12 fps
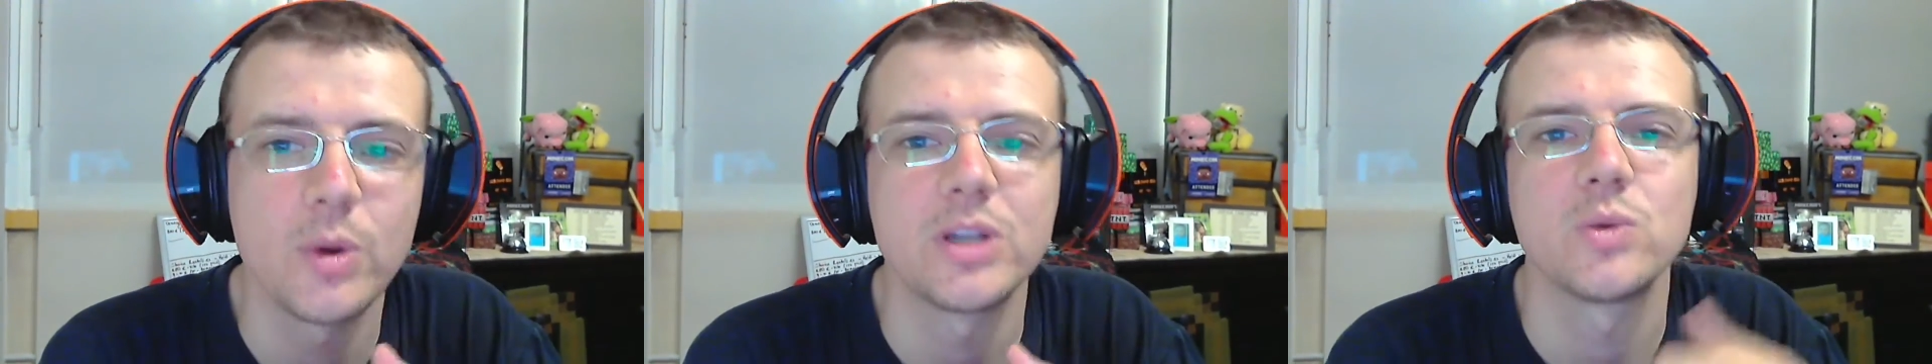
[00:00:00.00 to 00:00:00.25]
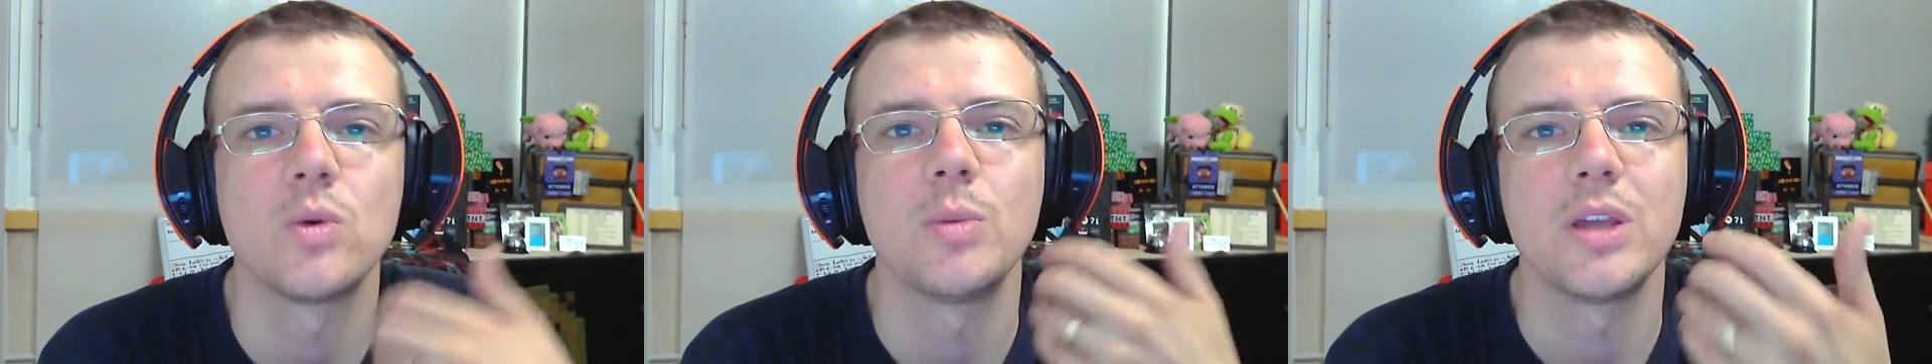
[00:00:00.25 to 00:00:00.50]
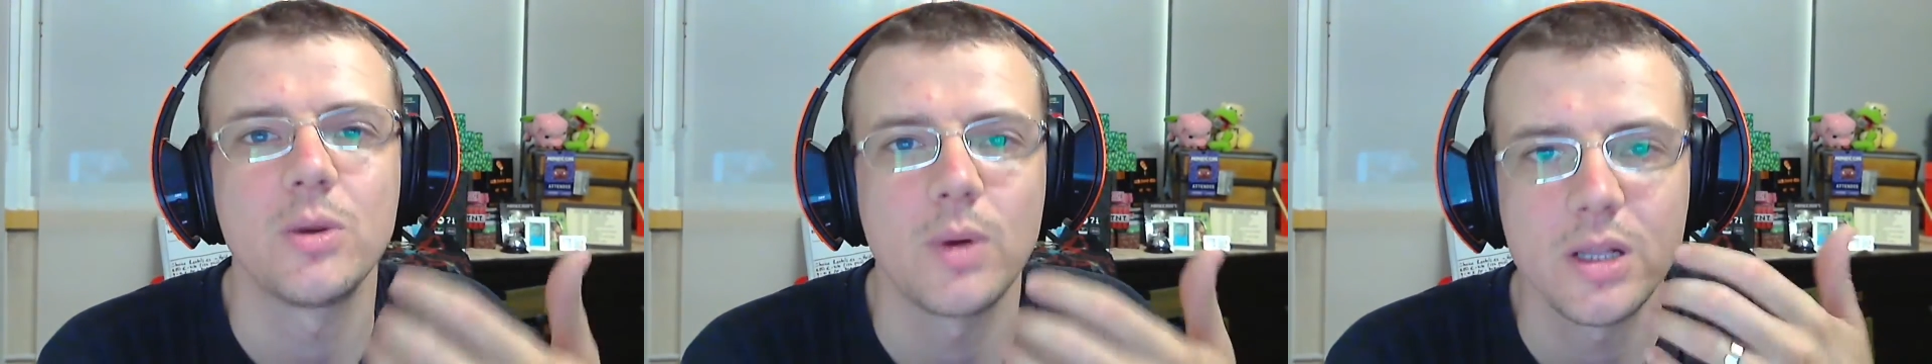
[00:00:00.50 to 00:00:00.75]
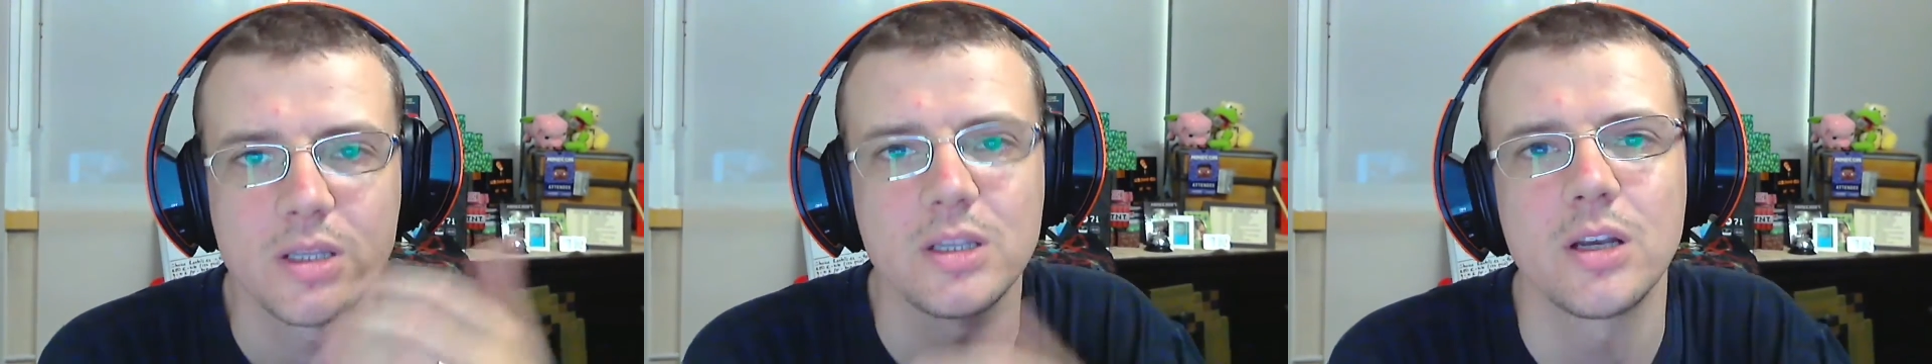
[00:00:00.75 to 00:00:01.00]
which will be the
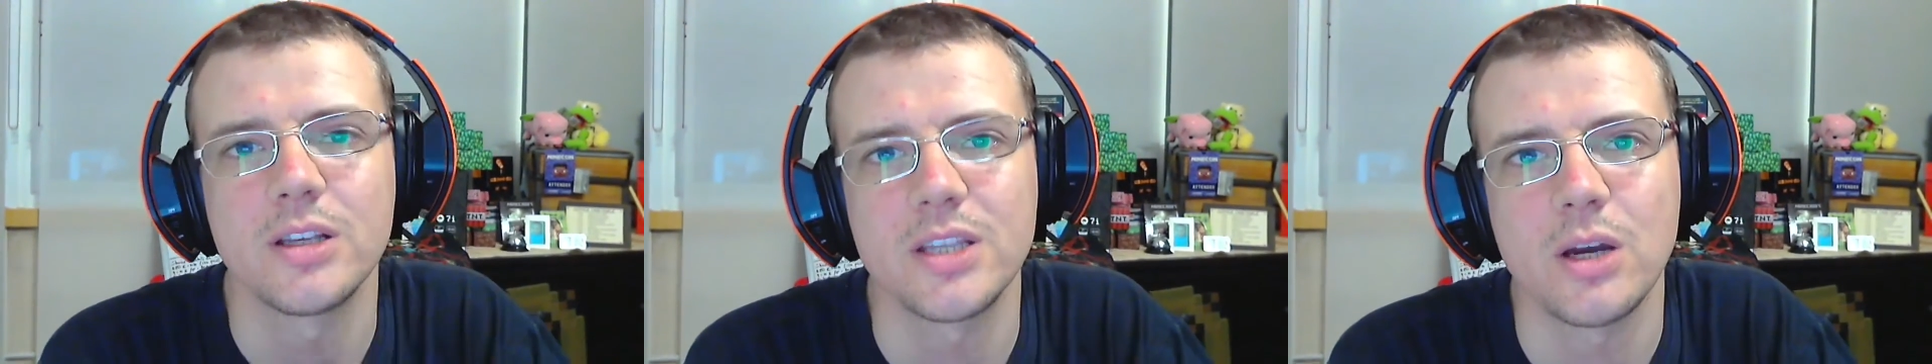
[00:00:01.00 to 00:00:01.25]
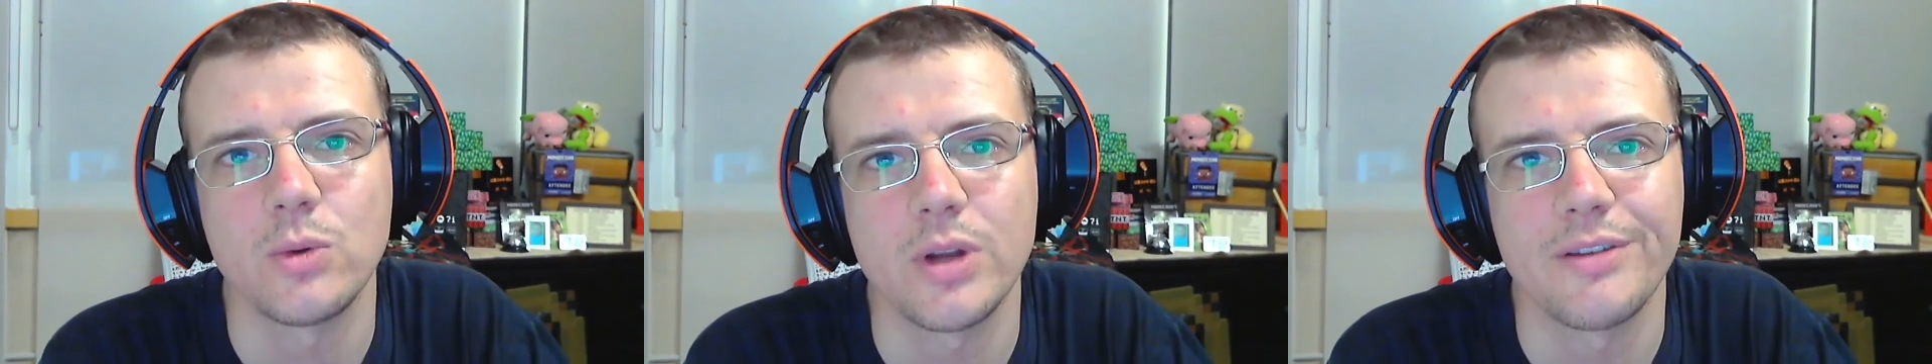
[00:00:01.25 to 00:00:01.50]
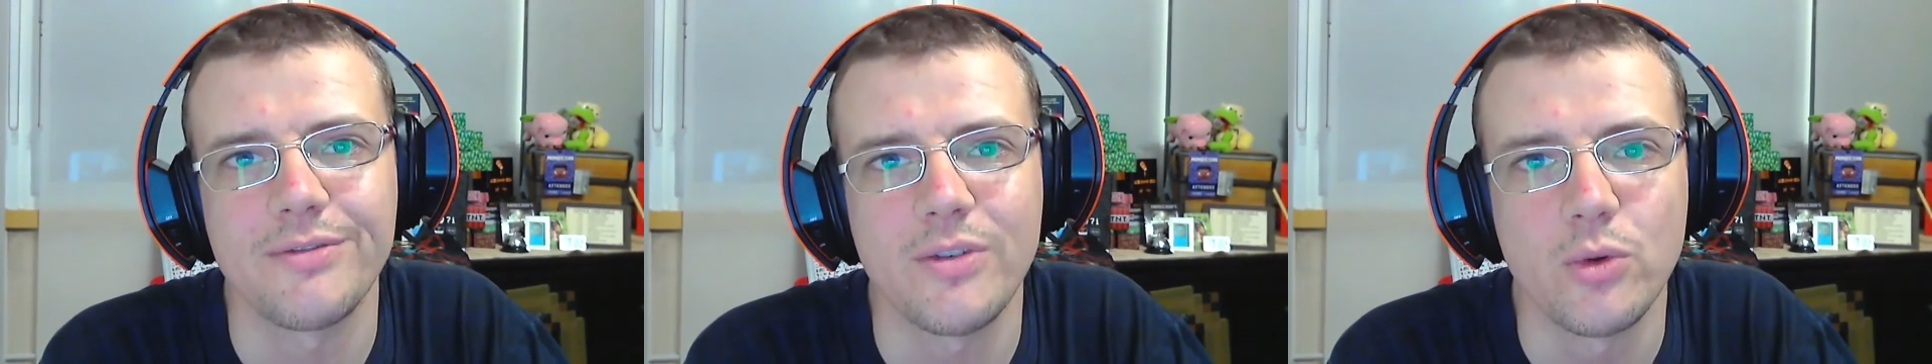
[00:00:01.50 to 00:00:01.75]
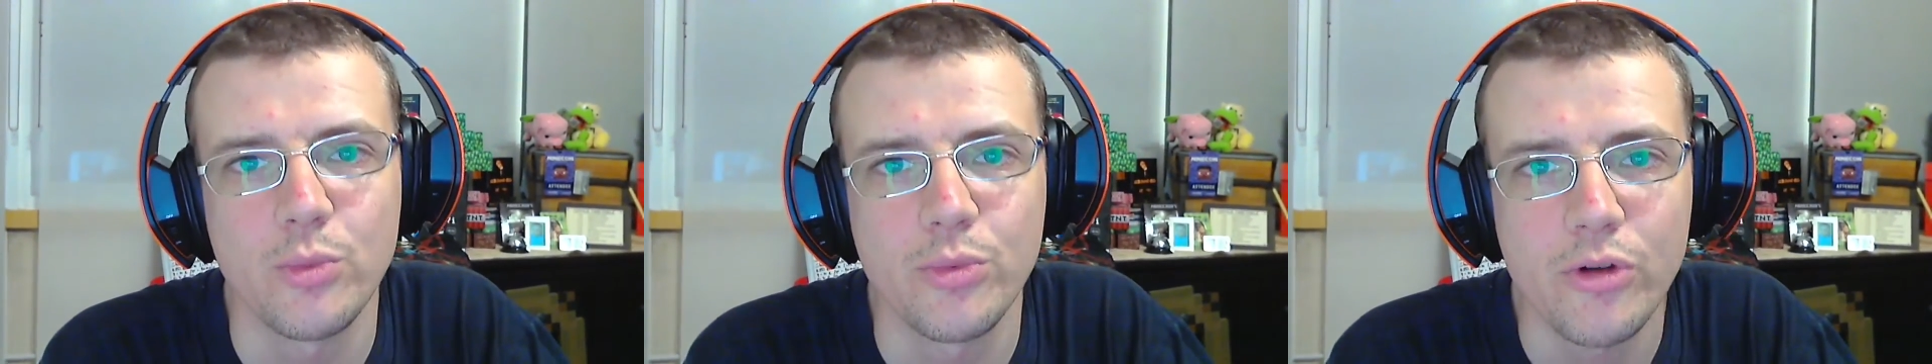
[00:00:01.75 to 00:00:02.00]
ones that are sold at
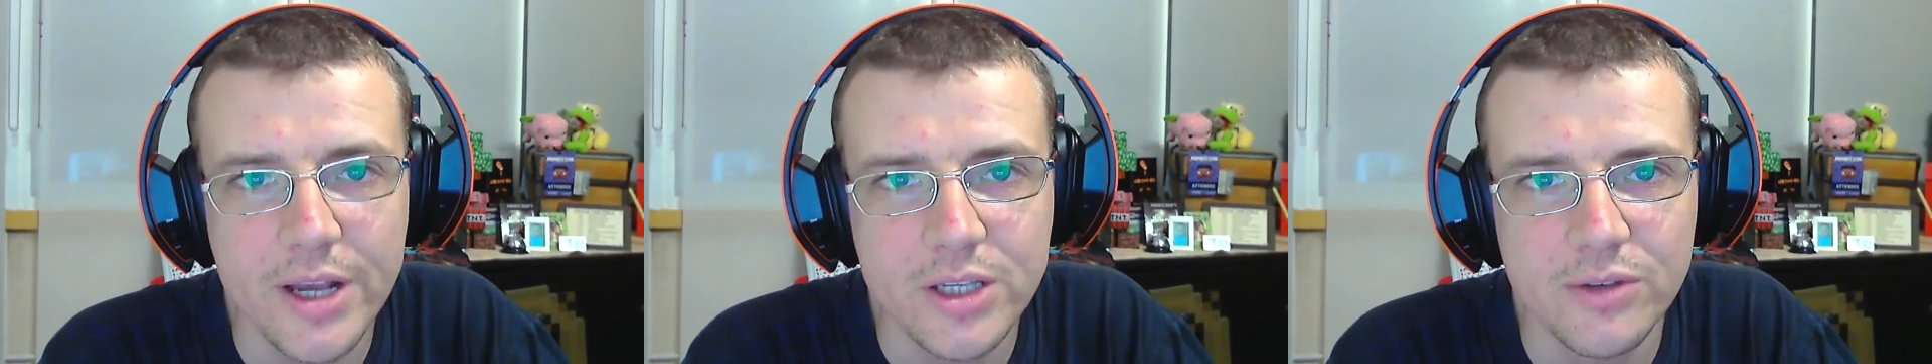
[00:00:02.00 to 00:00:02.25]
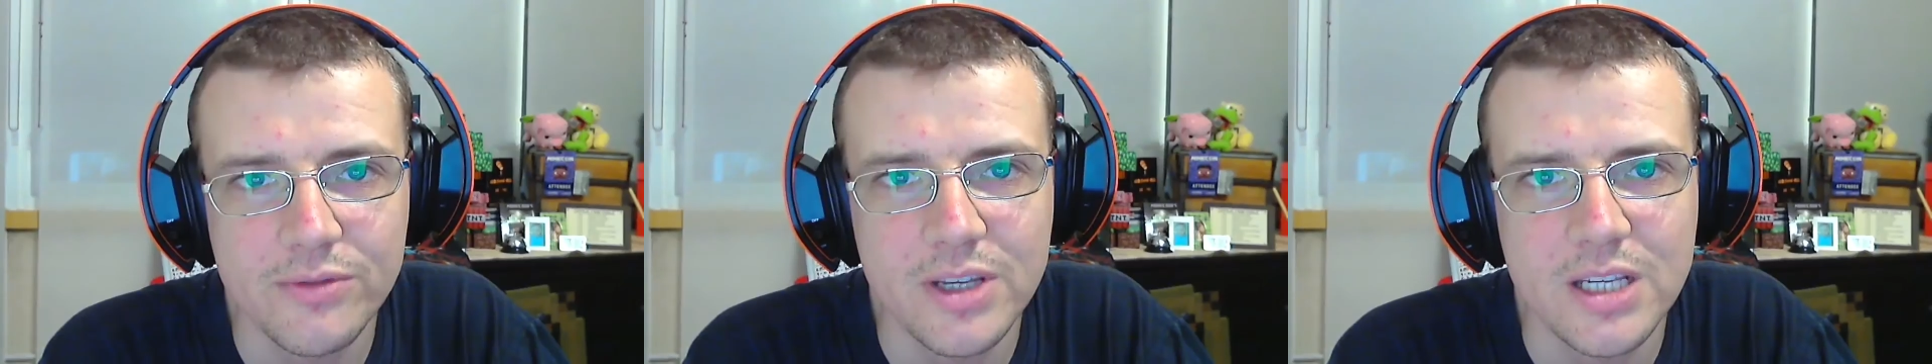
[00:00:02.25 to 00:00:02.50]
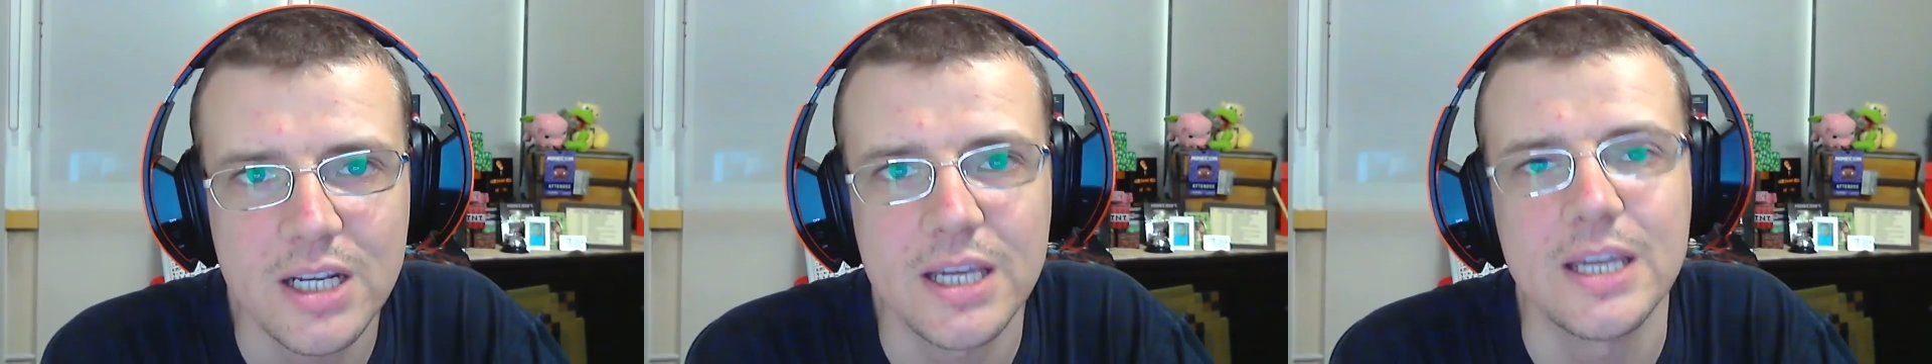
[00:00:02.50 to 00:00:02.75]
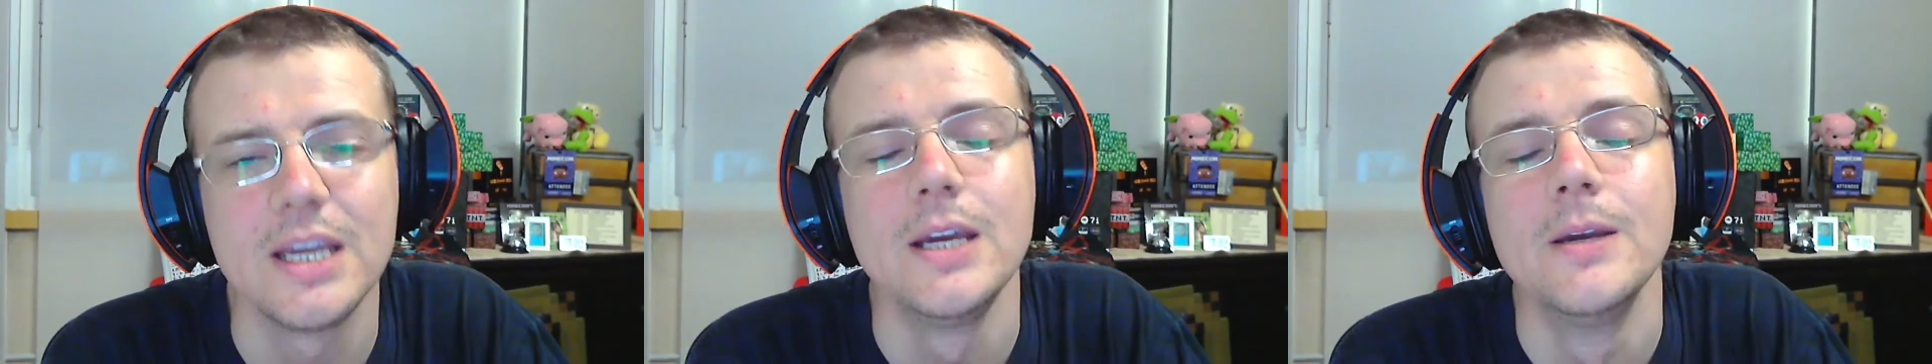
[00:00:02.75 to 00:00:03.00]
full price
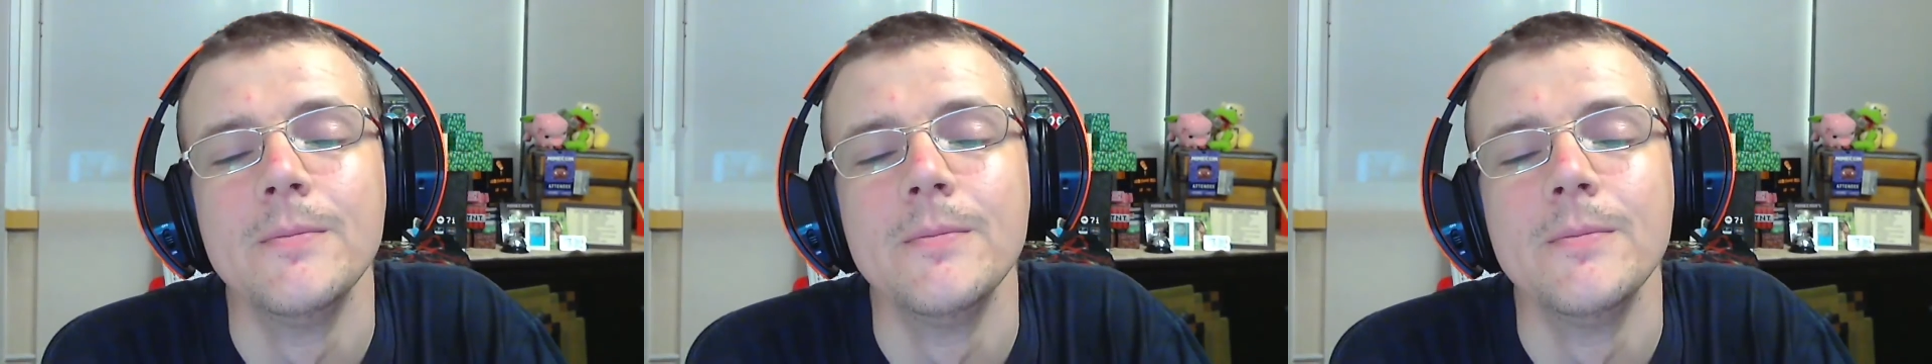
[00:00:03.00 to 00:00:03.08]
obviously,